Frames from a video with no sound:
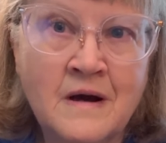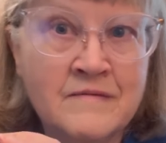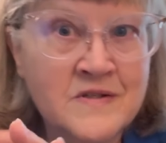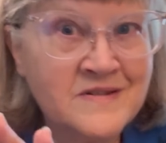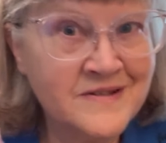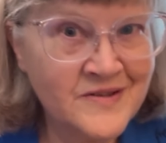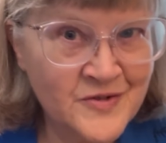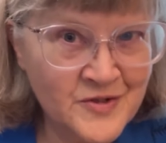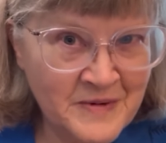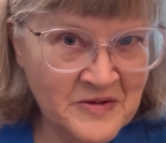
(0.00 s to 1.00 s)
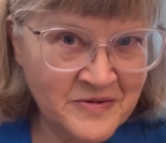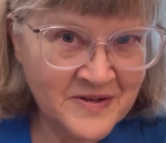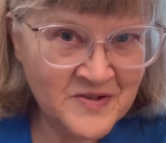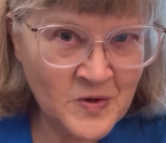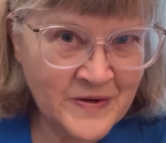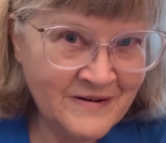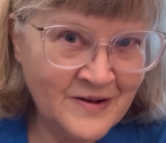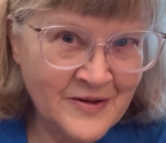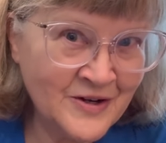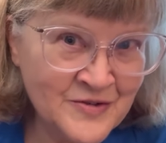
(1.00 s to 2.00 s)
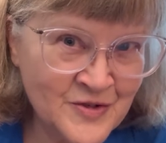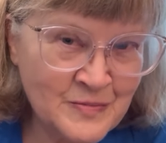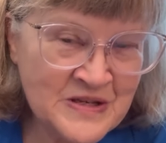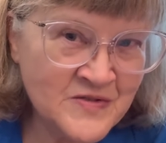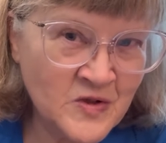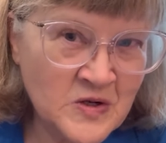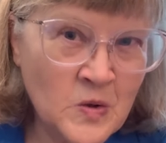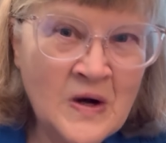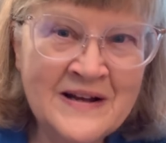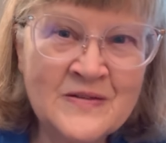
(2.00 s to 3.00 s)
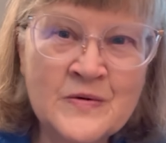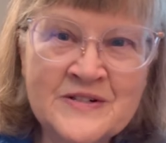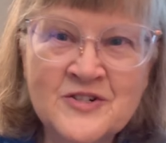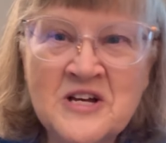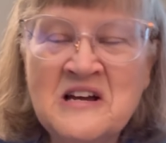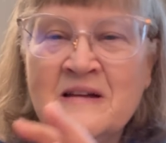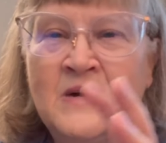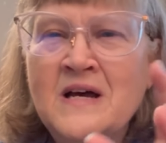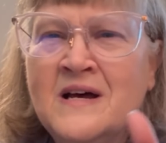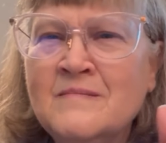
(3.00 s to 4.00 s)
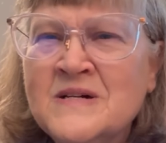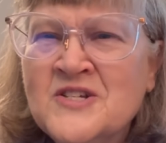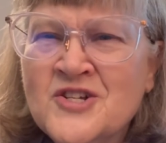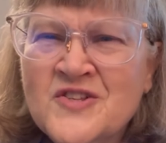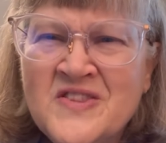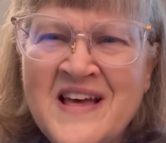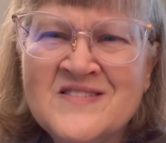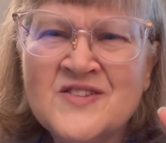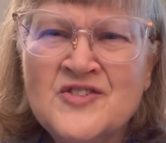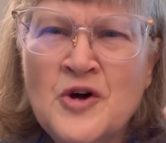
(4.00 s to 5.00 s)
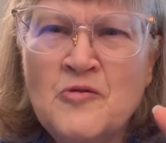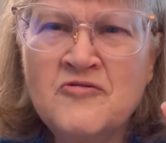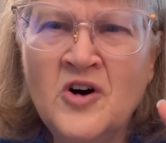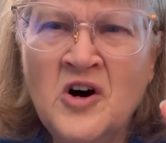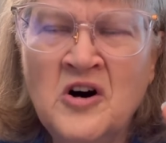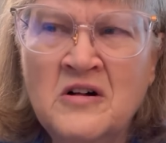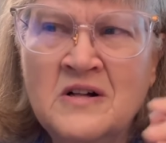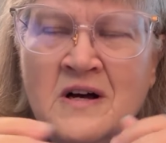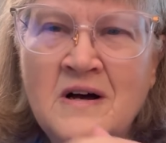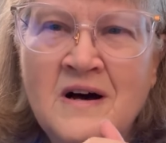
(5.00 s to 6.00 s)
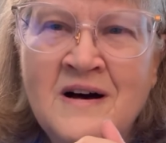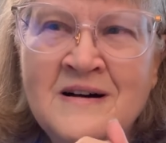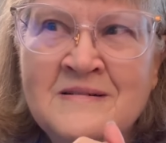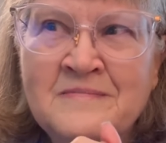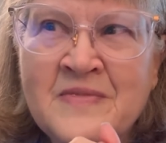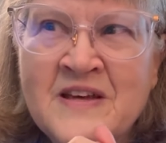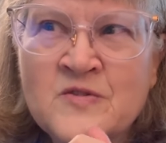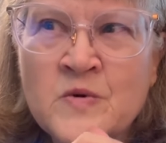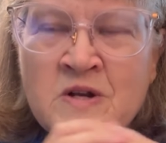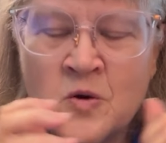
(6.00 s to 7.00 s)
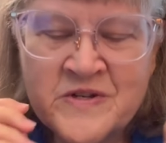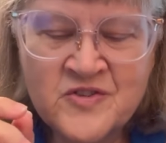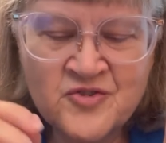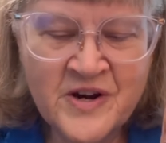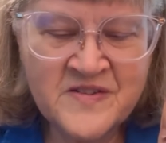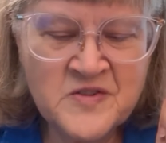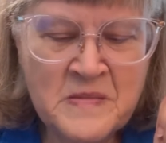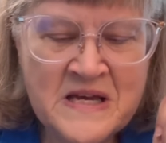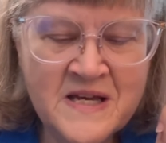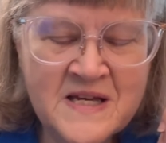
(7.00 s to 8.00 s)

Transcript: Obviously, there's some other things going on that aren't so peaceful and quiet in the winter time, but just that snowfall, that's what always strikes me.